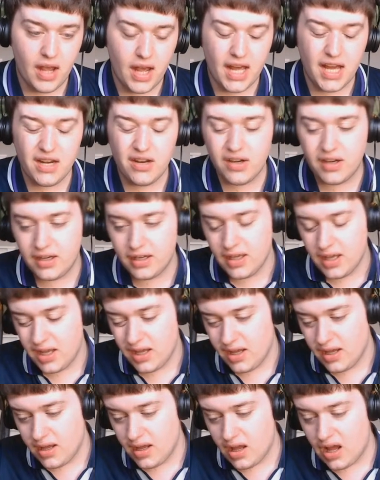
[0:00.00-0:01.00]
Uh, look,
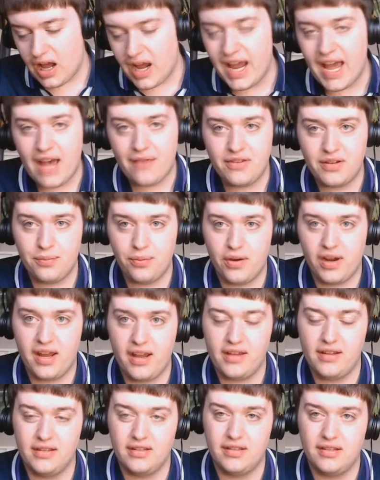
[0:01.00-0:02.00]
I have to
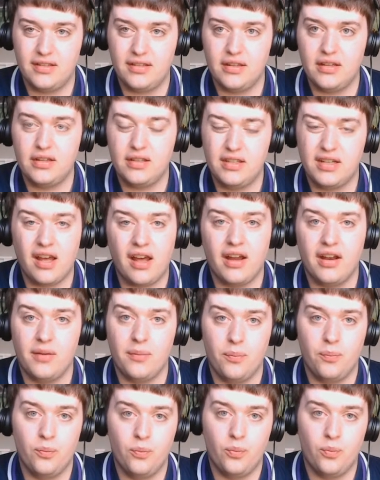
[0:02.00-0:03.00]
praise
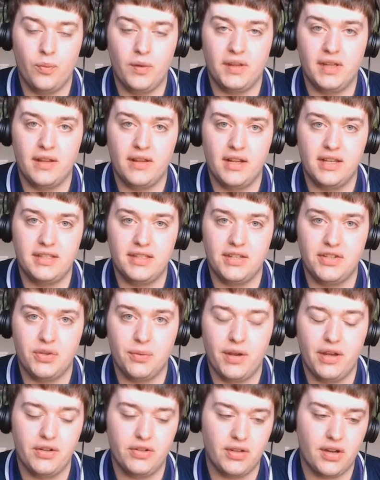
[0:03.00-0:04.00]
Tottenham within this
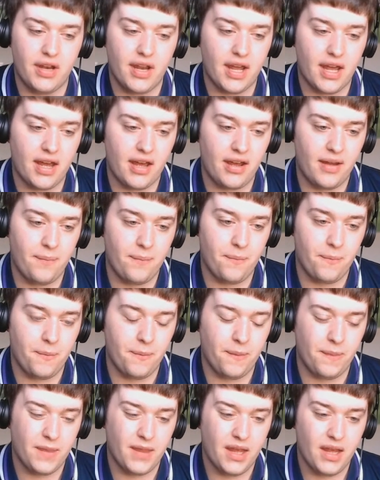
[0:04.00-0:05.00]
situation.
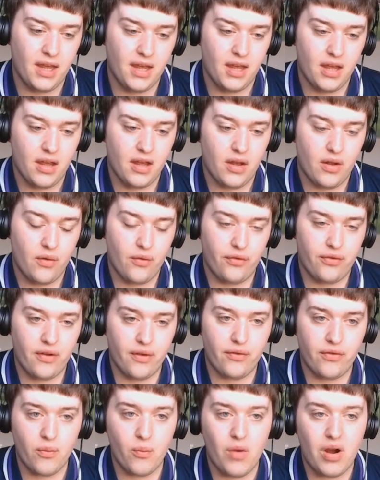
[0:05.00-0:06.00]
Um,
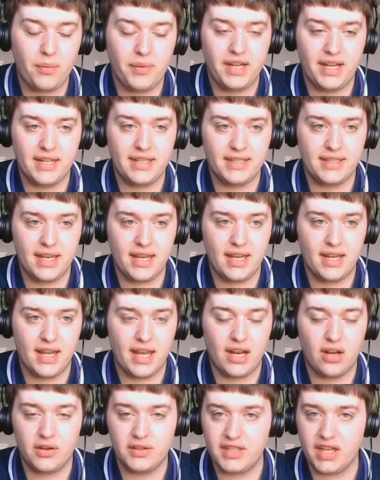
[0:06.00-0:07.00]
fr from what we can see,
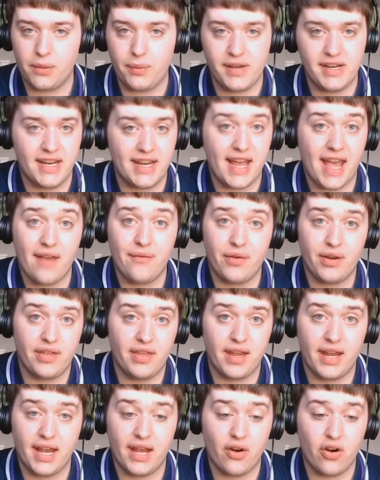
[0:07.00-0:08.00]
it looks like we did
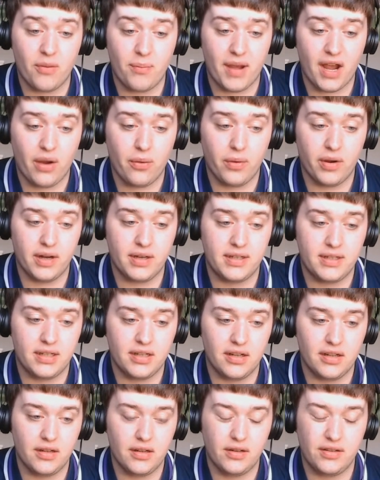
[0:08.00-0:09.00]
everything in our power
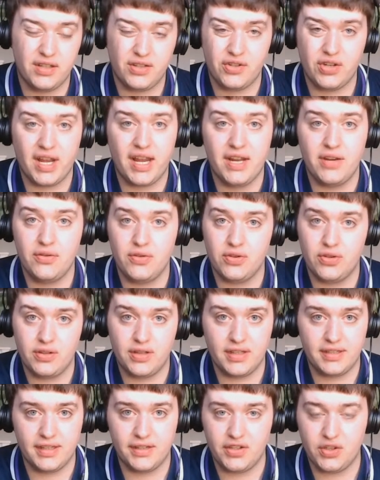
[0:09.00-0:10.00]
to to
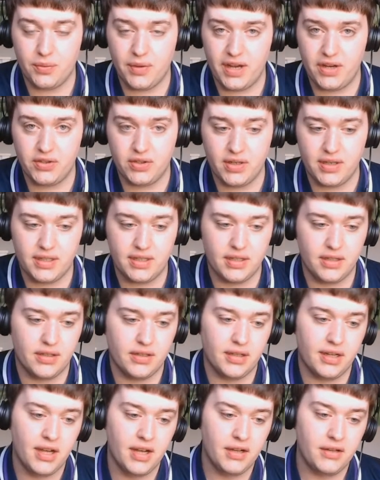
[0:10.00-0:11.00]
change the situation,
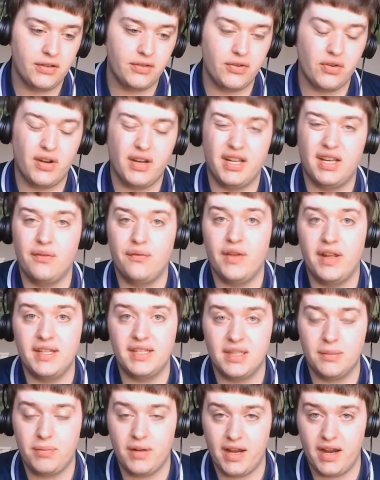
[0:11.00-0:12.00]
to to try and
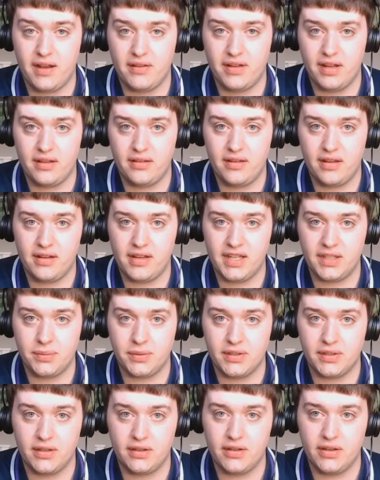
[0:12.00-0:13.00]
convince the player that, that
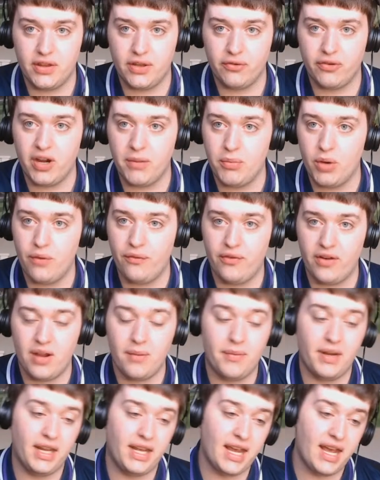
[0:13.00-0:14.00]
was the, the right move for
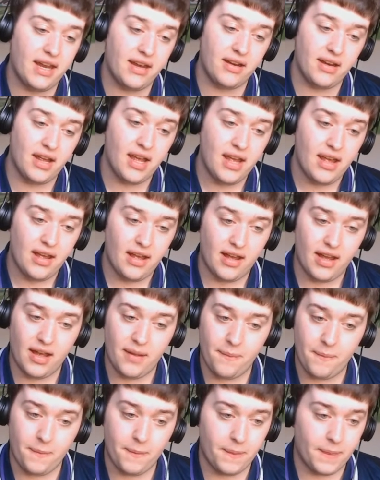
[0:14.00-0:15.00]
him. And again,
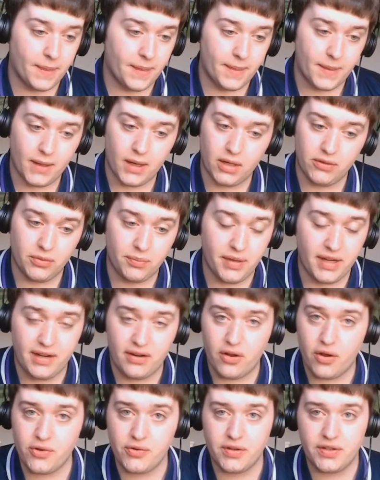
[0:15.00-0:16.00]
um, I'll
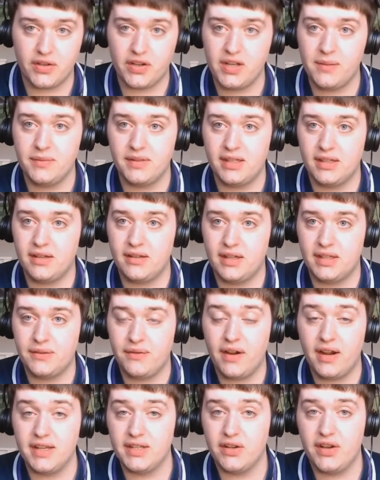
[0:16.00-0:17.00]
repeat a hundred times,
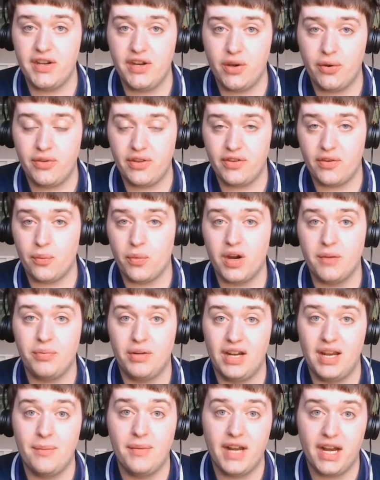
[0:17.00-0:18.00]
as far as I know, that there were
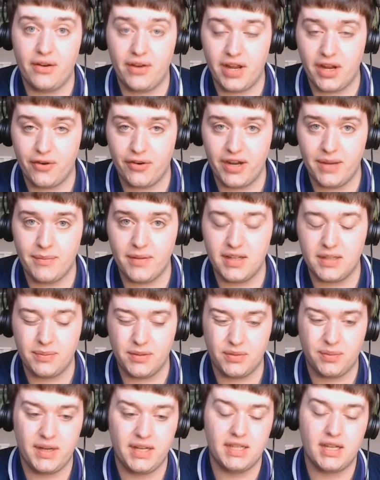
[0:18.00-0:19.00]
preliminary agreements
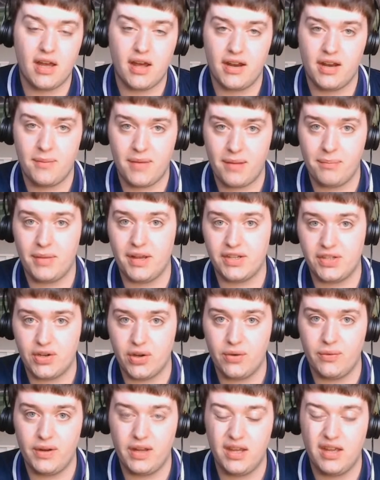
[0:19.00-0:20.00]
between Tottenham and
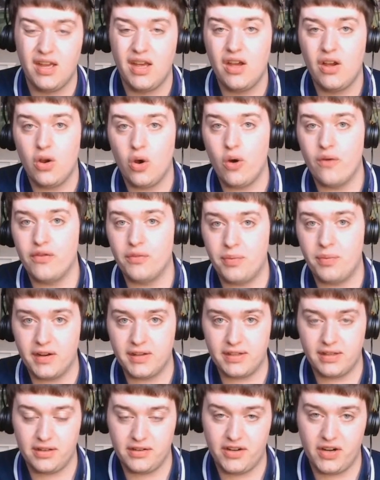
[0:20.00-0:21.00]
Bastoni over
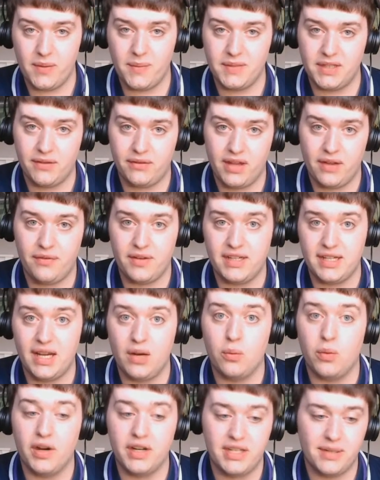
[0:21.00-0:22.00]
personal terms if, if a
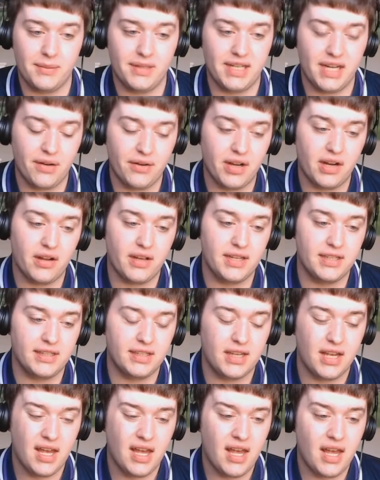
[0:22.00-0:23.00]
deal were to
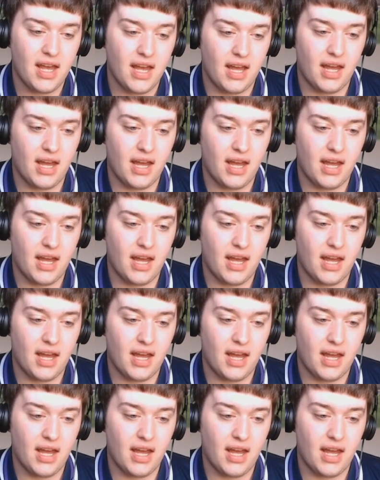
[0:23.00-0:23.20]
materialise.